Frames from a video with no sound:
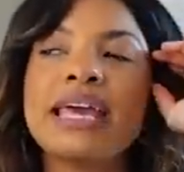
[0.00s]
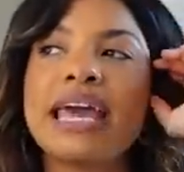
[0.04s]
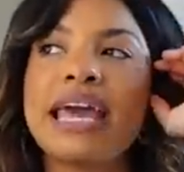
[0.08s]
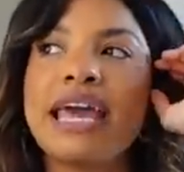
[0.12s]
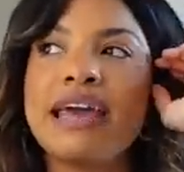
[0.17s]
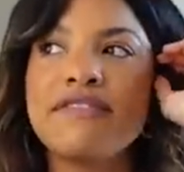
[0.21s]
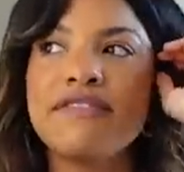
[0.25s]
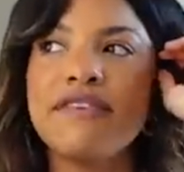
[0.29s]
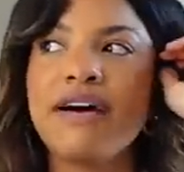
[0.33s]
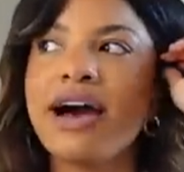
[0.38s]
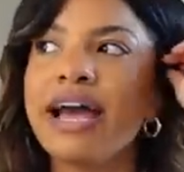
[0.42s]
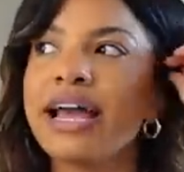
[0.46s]

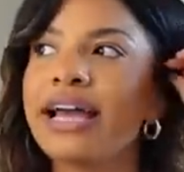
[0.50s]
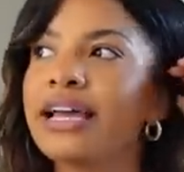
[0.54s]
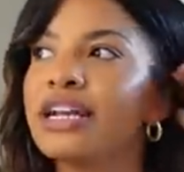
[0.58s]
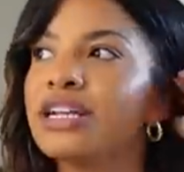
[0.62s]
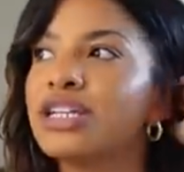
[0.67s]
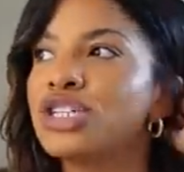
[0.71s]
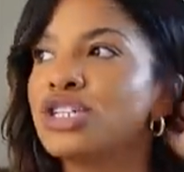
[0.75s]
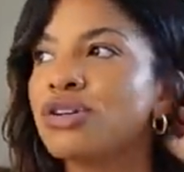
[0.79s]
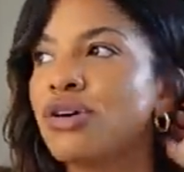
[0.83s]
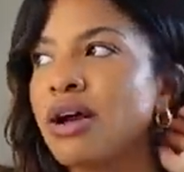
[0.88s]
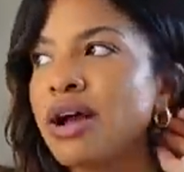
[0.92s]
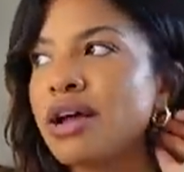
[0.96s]
If I
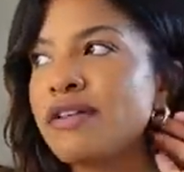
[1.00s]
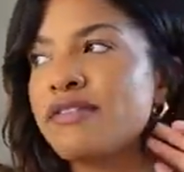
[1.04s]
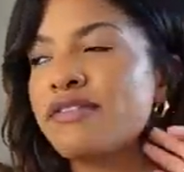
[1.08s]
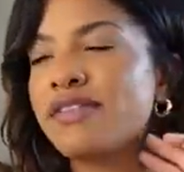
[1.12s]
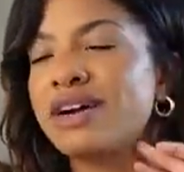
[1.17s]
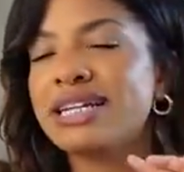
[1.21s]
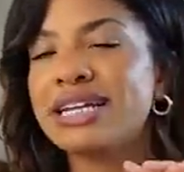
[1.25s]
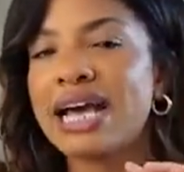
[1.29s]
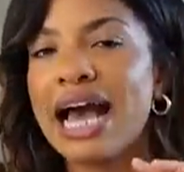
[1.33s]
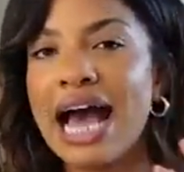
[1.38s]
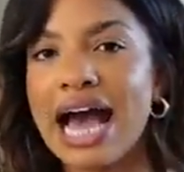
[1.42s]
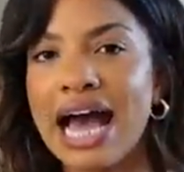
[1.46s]
can try and
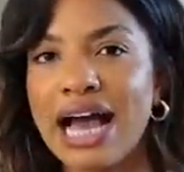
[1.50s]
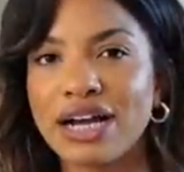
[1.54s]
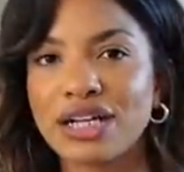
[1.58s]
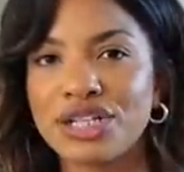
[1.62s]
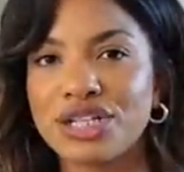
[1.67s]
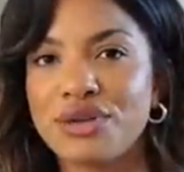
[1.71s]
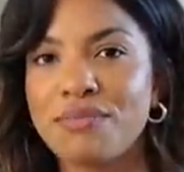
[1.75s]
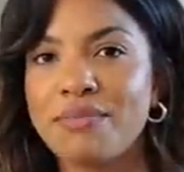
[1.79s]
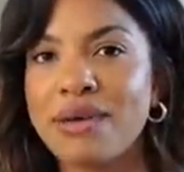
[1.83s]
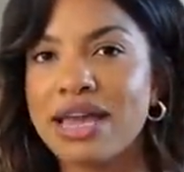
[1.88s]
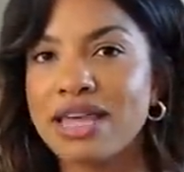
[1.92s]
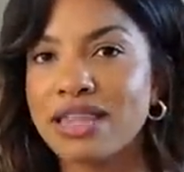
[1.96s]
find a hack
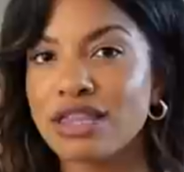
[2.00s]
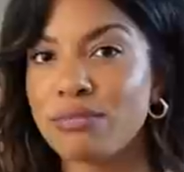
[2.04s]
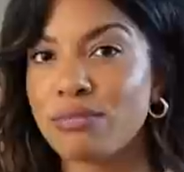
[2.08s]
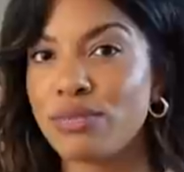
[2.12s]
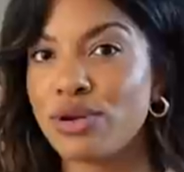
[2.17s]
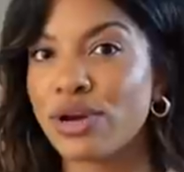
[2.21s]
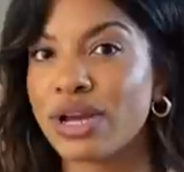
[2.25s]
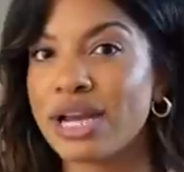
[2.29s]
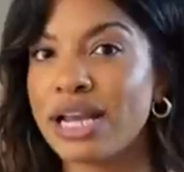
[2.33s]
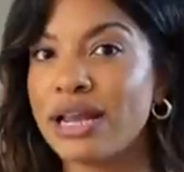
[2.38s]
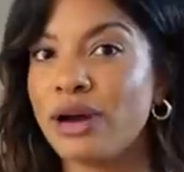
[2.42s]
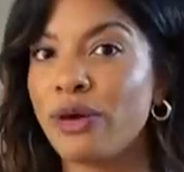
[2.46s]
to make them
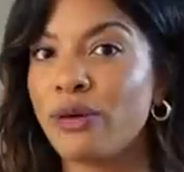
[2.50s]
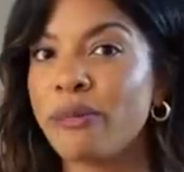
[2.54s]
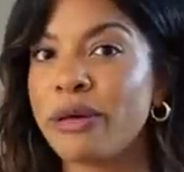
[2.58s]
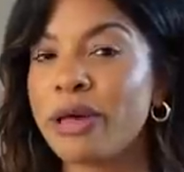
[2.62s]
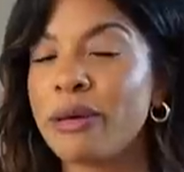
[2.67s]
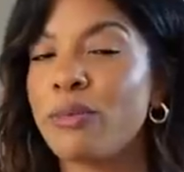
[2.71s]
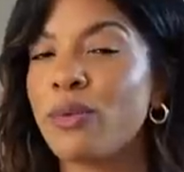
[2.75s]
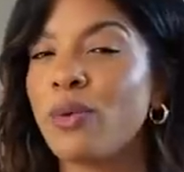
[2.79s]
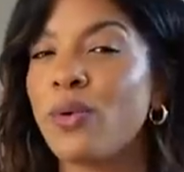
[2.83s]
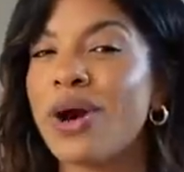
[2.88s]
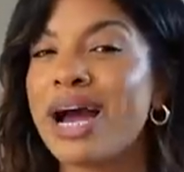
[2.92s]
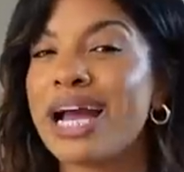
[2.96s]
look a little
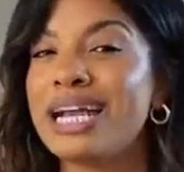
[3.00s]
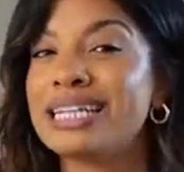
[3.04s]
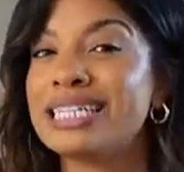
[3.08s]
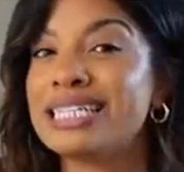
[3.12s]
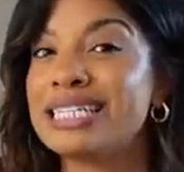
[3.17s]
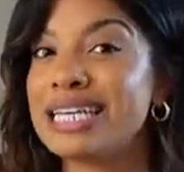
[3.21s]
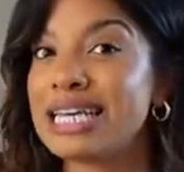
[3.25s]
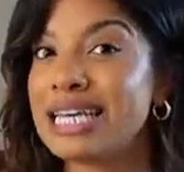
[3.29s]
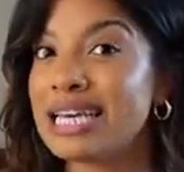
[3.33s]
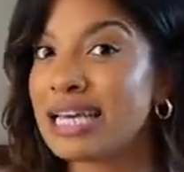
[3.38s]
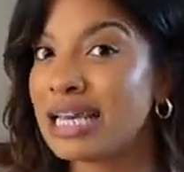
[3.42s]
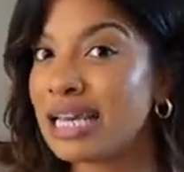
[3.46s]
bit more
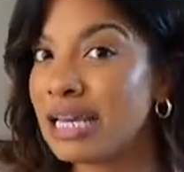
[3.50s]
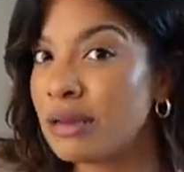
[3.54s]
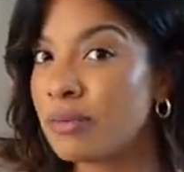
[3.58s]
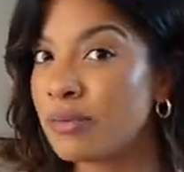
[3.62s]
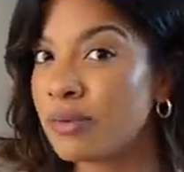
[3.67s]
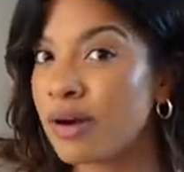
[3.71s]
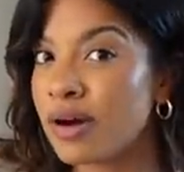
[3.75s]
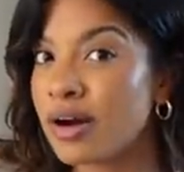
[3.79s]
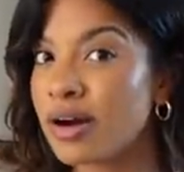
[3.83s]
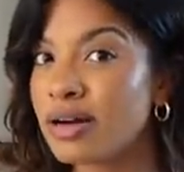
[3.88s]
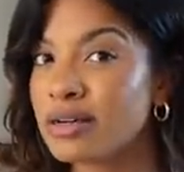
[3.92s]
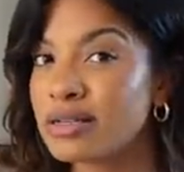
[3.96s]
antique-y
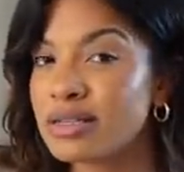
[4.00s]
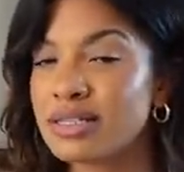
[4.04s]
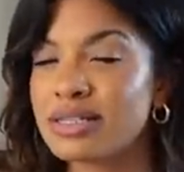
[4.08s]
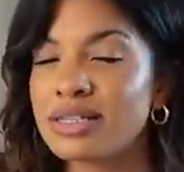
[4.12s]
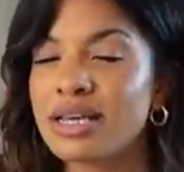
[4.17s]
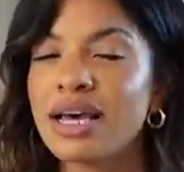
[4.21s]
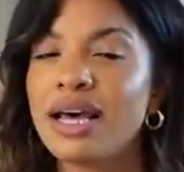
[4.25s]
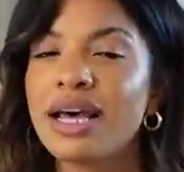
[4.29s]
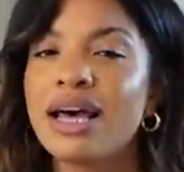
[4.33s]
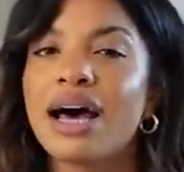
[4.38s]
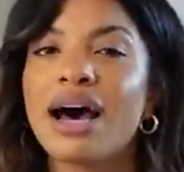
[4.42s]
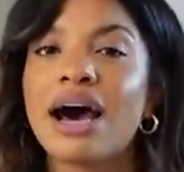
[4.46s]

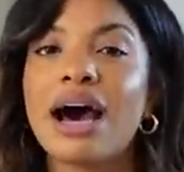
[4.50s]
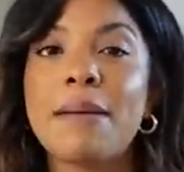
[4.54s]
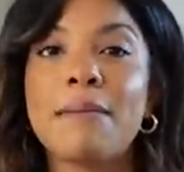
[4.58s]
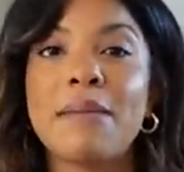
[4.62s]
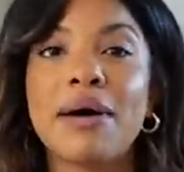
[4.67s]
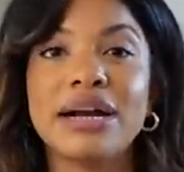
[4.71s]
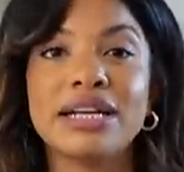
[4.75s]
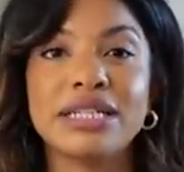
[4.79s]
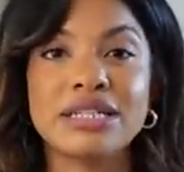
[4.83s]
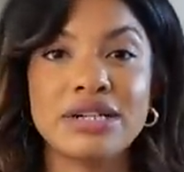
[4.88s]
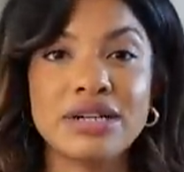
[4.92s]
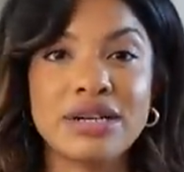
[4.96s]
brass, I
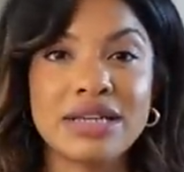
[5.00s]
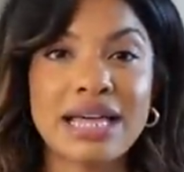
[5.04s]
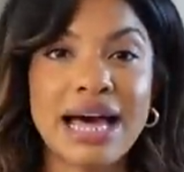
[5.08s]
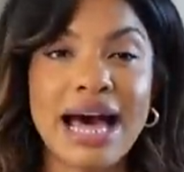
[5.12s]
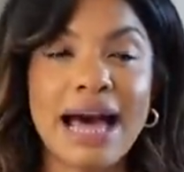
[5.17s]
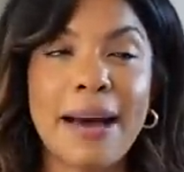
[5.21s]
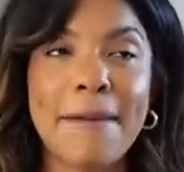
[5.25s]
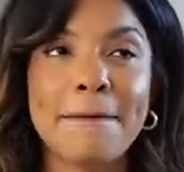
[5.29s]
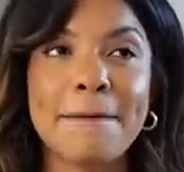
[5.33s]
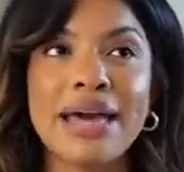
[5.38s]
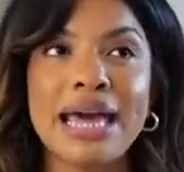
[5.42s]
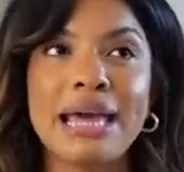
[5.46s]
might do
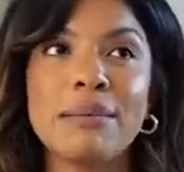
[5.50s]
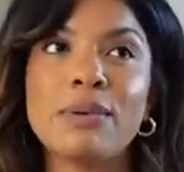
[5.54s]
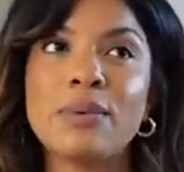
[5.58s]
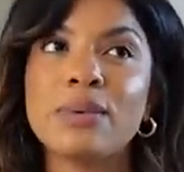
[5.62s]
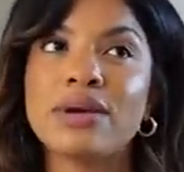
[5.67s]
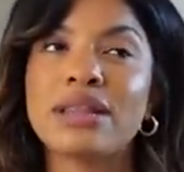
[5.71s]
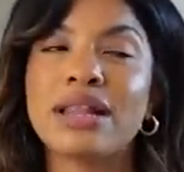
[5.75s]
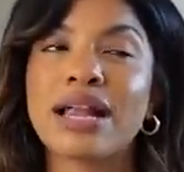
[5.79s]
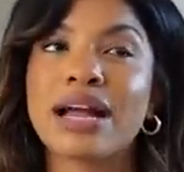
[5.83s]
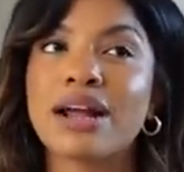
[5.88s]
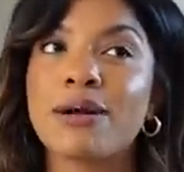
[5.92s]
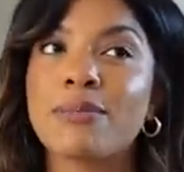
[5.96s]
that, maybe
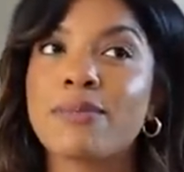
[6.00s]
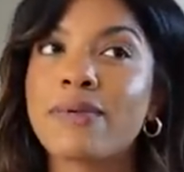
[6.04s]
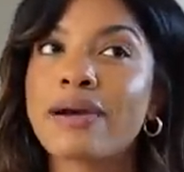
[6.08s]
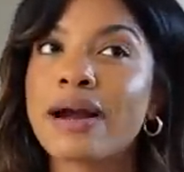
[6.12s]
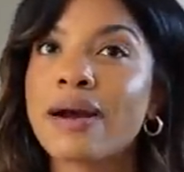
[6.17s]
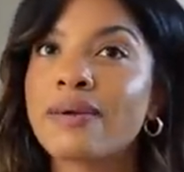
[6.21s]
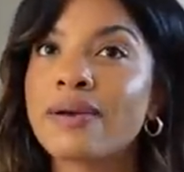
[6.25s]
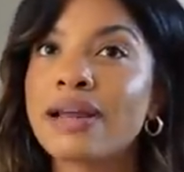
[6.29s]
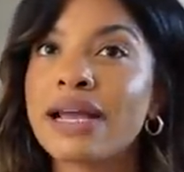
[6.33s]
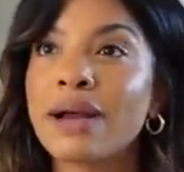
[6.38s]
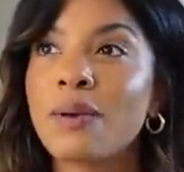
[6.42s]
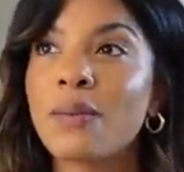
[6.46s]
with like a
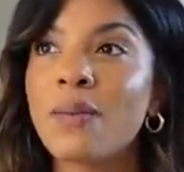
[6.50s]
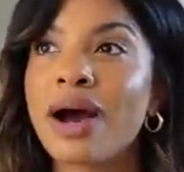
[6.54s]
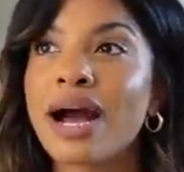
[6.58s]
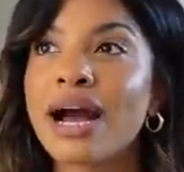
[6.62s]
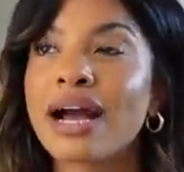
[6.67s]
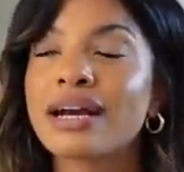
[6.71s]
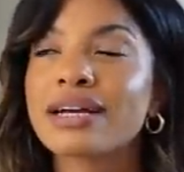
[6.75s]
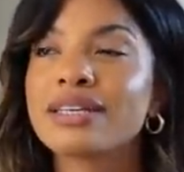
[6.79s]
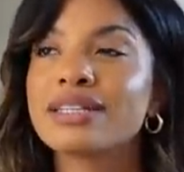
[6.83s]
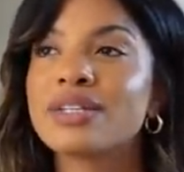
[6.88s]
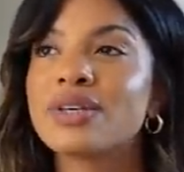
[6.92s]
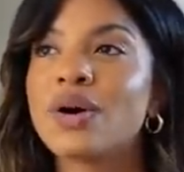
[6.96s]
browning
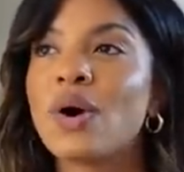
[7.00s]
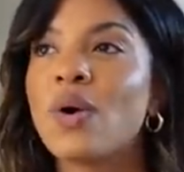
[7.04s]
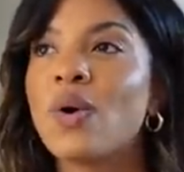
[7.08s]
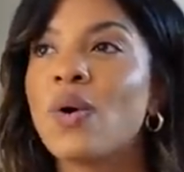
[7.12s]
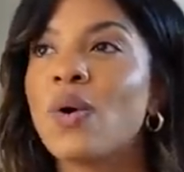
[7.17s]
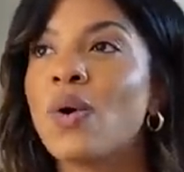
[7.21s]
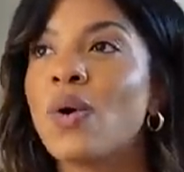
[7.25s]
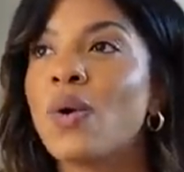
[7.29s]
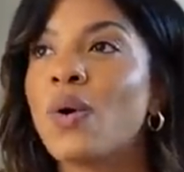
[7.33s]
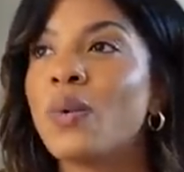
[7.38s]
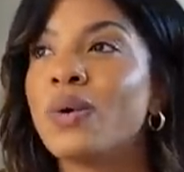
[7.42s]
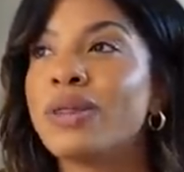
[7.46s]
wax
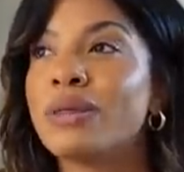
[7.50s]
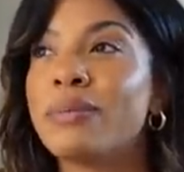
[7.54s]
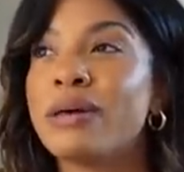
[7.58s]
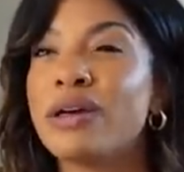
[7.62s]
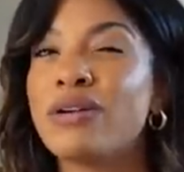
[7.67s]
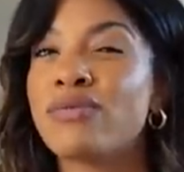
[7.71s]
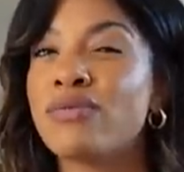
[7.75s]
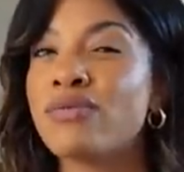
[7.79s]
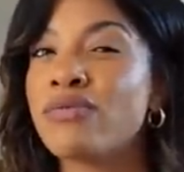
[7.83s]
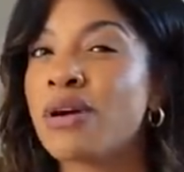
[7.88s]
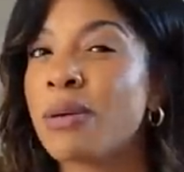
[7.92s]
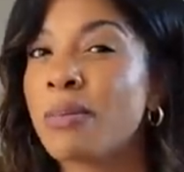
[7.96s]
or with a
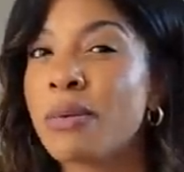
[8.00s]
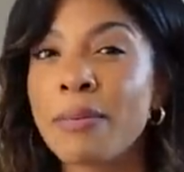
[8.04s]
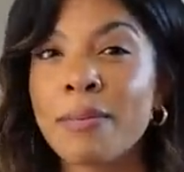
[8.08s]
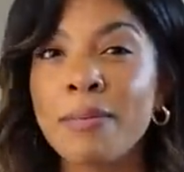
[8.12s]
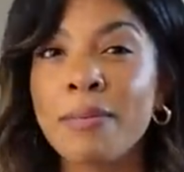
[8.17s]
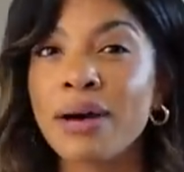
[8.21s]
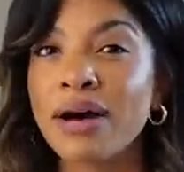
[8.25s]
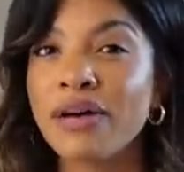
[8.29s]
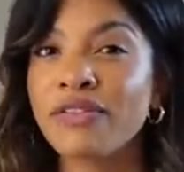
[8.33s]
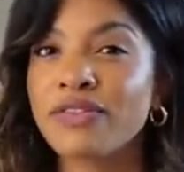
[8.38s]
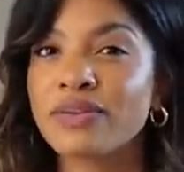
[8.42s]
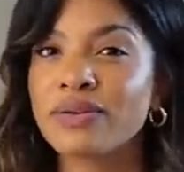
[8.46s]
bit of rub
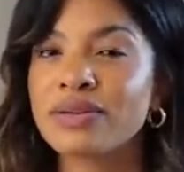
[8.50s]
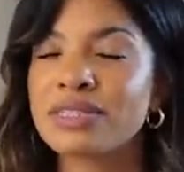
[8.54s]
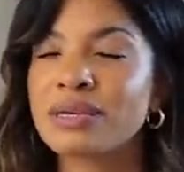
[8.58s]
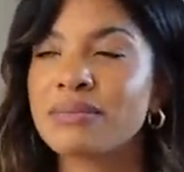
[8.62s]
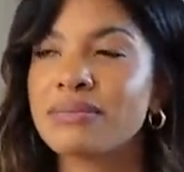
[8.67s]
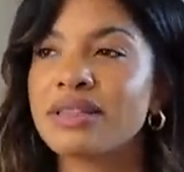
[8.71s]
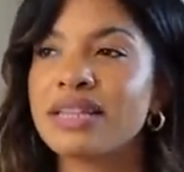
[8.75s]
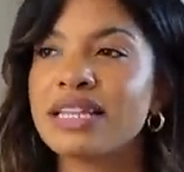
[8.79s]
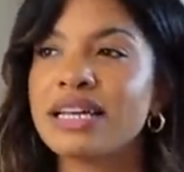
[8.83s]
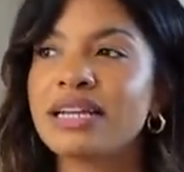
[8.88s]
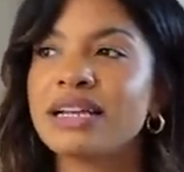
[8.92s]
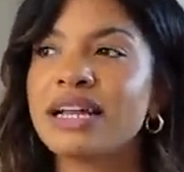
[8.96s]
and buff or
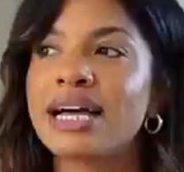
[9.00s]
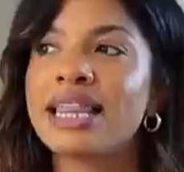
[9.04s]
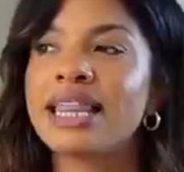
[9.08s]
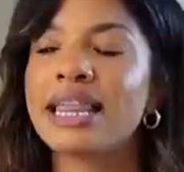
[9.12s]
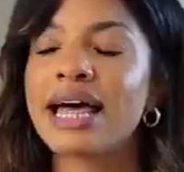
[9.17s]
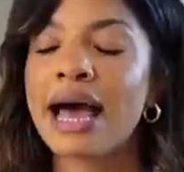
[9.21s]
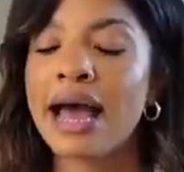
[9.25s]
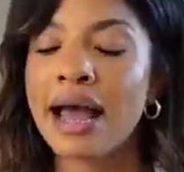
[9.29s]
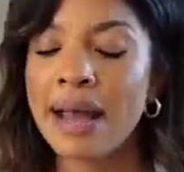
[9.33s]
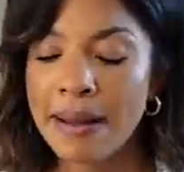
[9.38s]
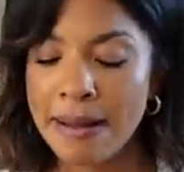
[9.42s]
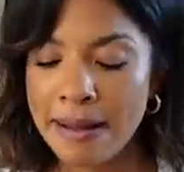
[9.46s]
something like
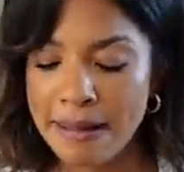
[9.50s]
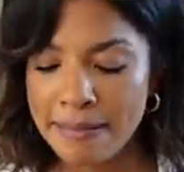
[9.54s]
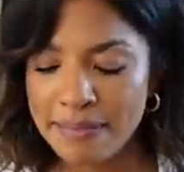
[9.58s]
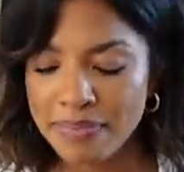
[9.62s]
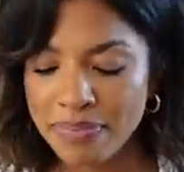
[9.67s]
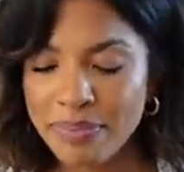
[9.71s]
that.